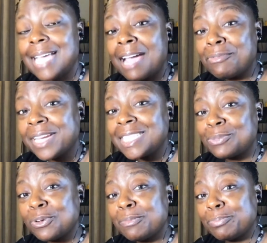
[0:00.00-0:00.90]

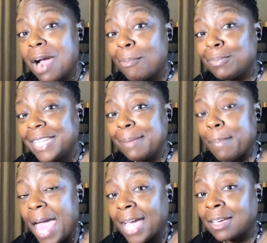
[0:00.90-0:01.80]
Tyrese will probably
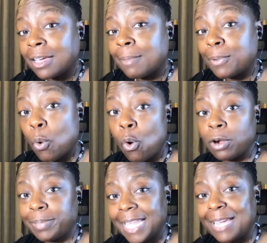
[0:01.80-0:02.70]
back up
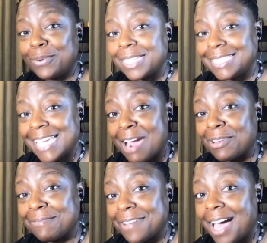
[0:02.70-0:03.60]
or play with
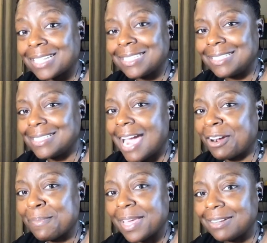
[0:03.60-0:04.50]
De'Aaron Fox in
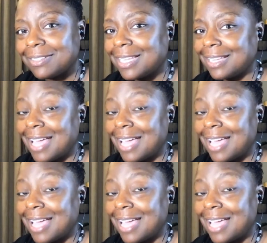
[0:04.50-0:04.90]
Sacramento.